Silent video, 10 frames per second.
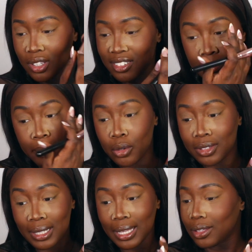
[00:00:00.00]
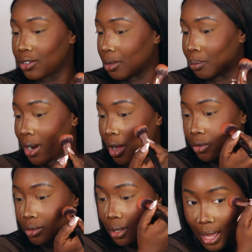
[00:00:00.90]
just melting into the brown.
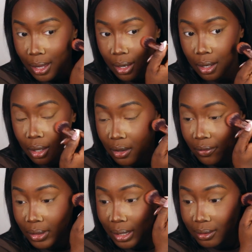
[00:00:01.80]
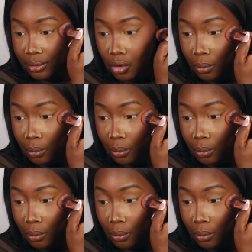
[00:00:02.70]
I love that so